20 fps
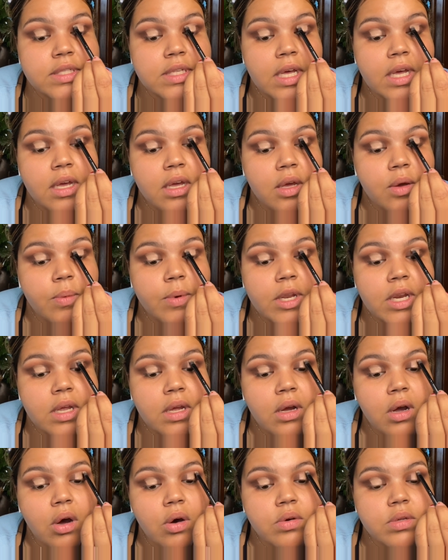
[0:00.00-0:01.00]
Like, we
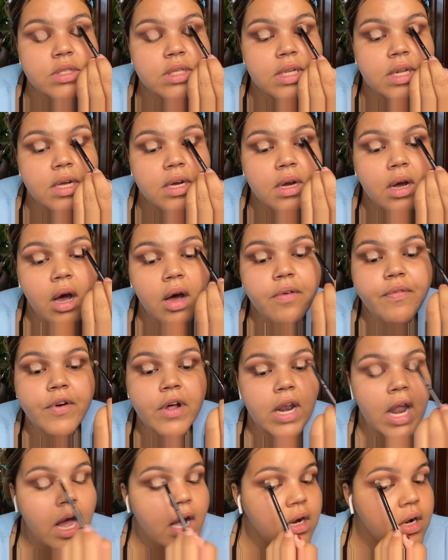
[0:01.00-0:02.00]
didn't go to, like, a
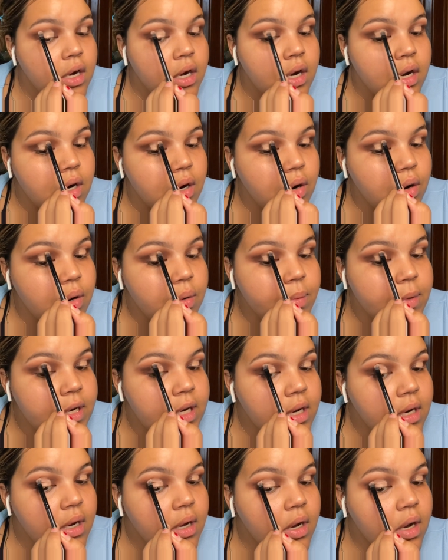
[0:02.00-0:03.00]
Foot Locker, or we
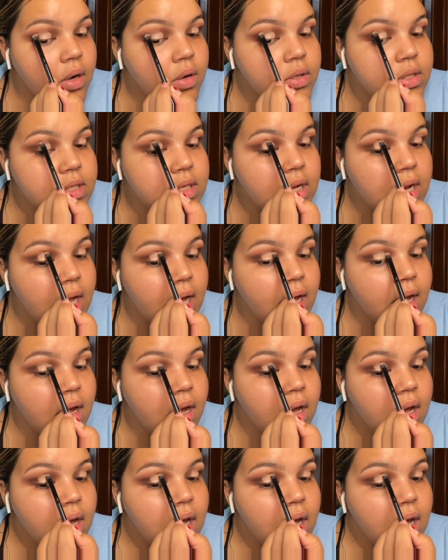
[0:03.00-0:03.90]
didn't go to, like,